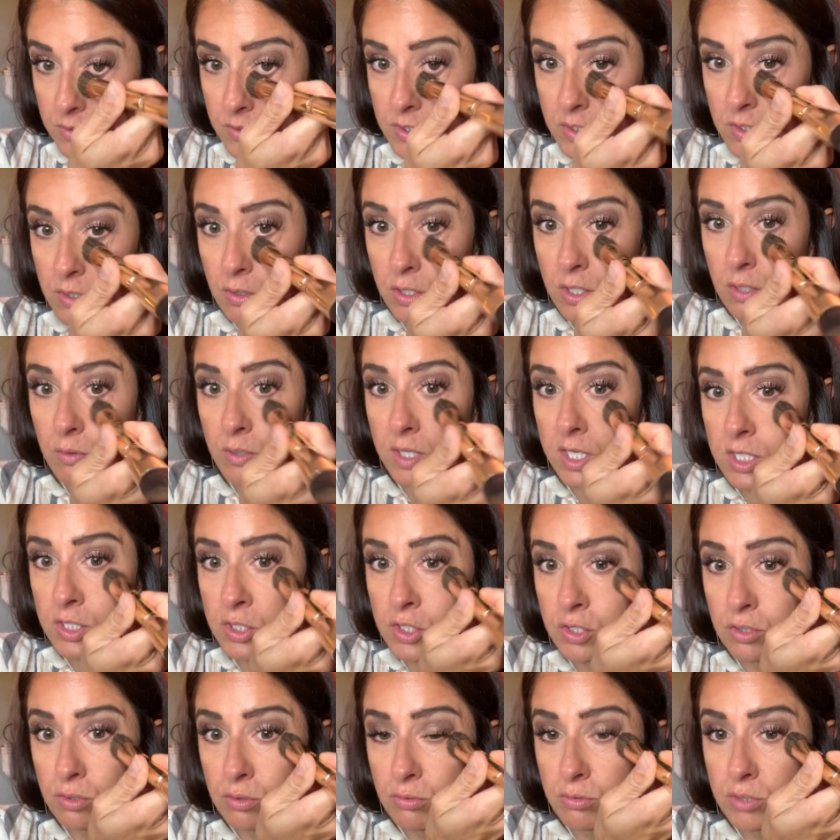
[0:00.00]
So you can
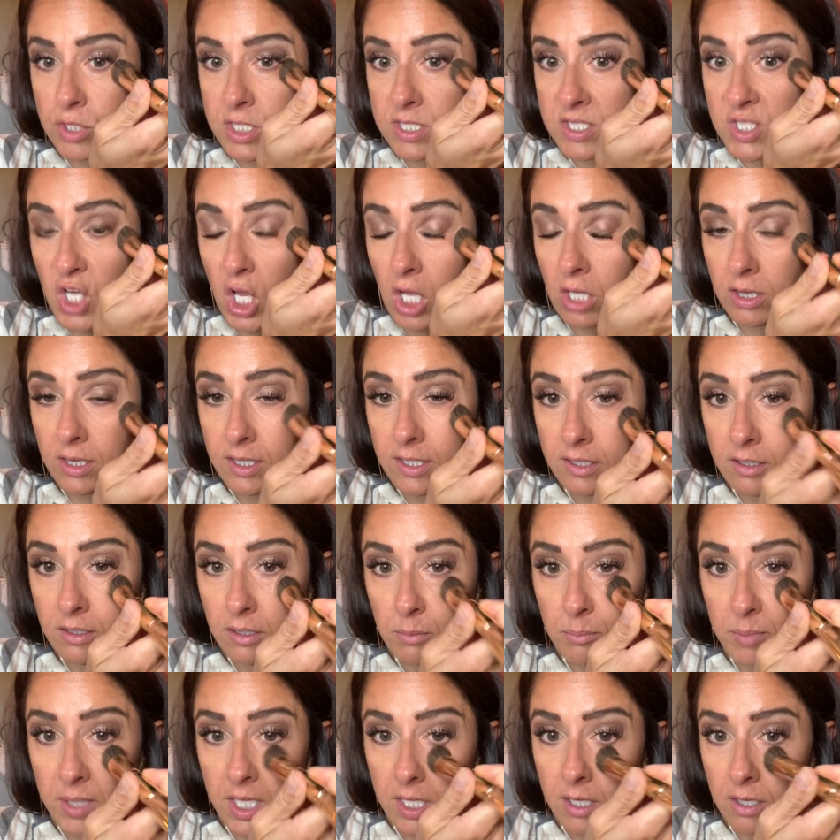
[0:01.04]
do just a little
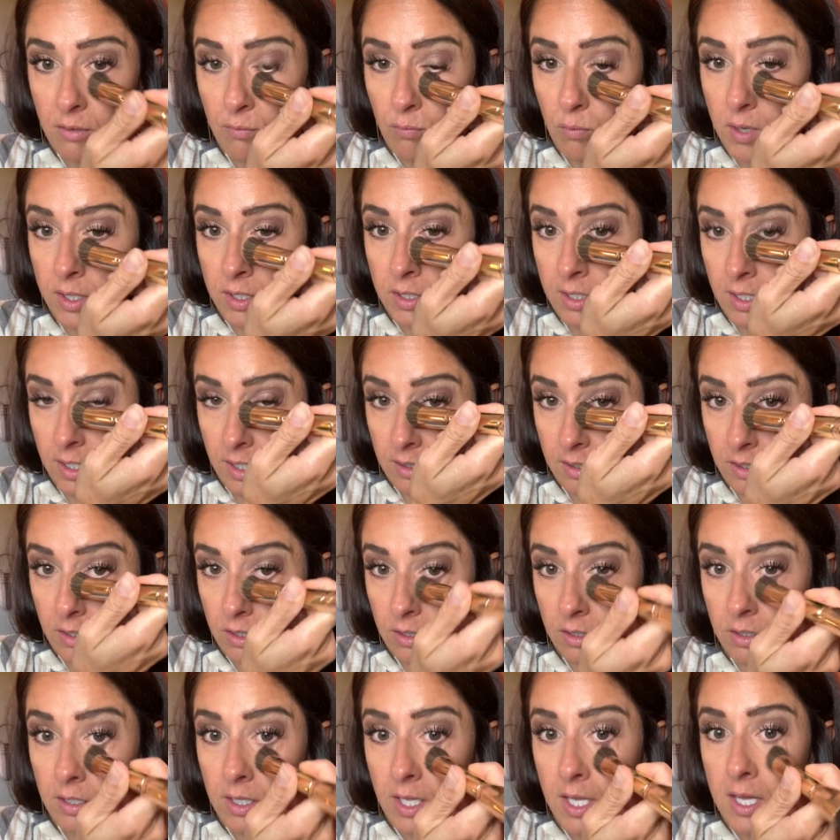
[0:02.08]
bit of one
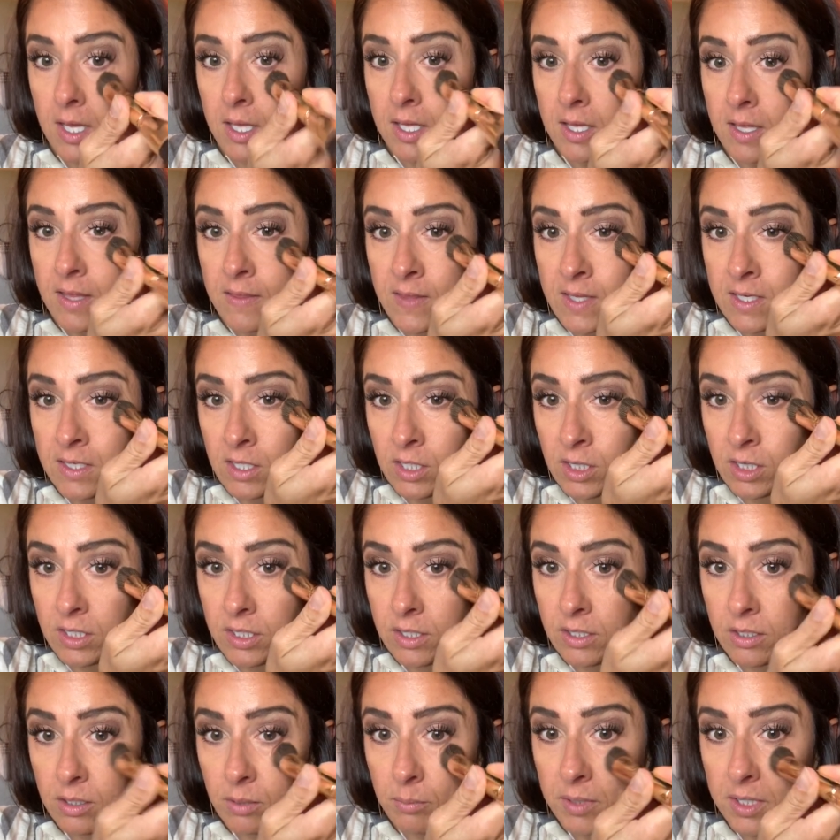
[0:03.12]
color and then a
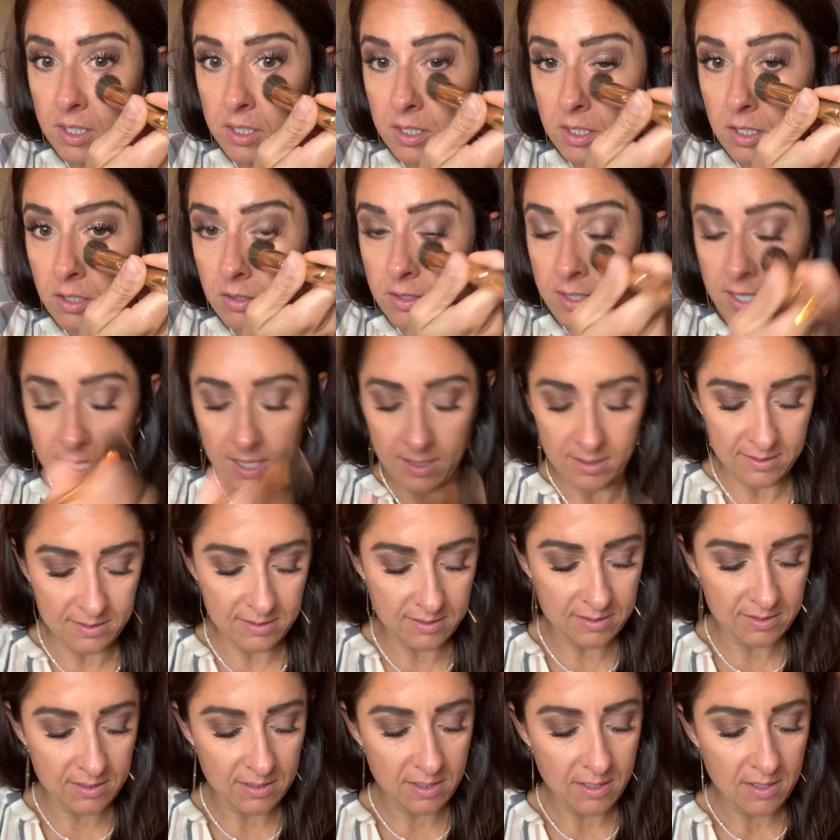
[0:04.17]
little bit of your
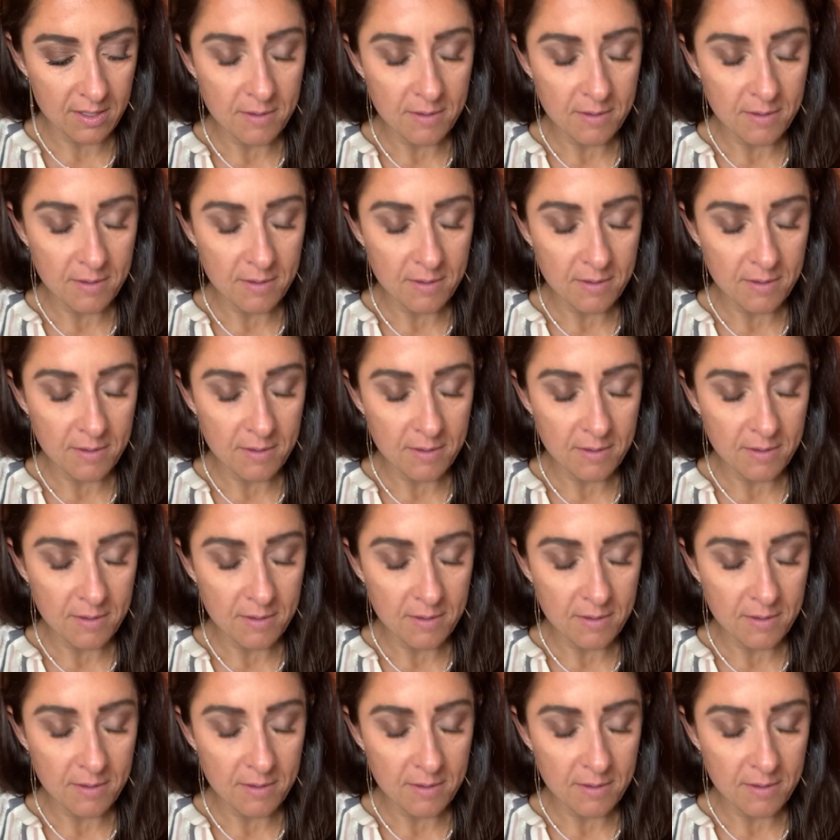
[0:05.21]
next